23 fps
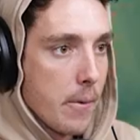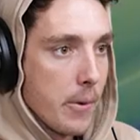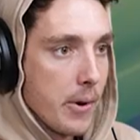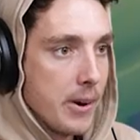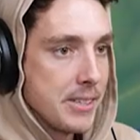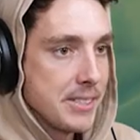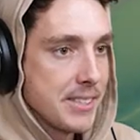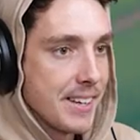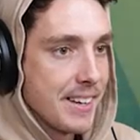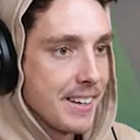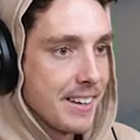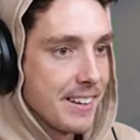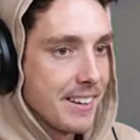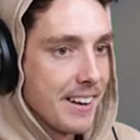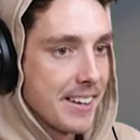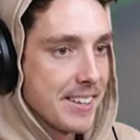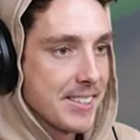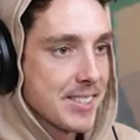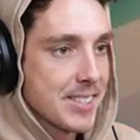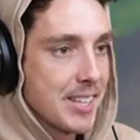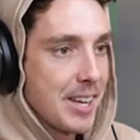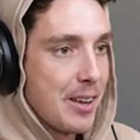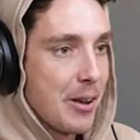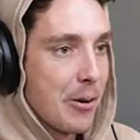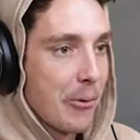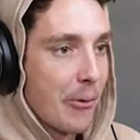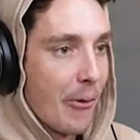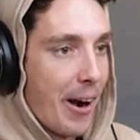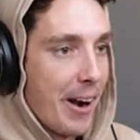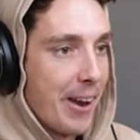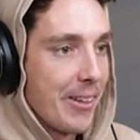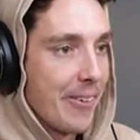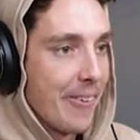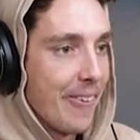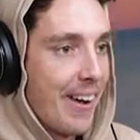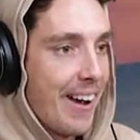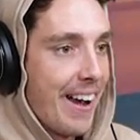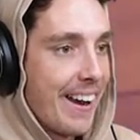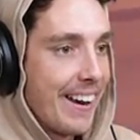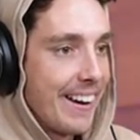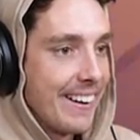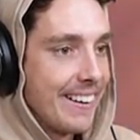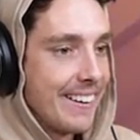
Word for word: Where is he? I just see you running away.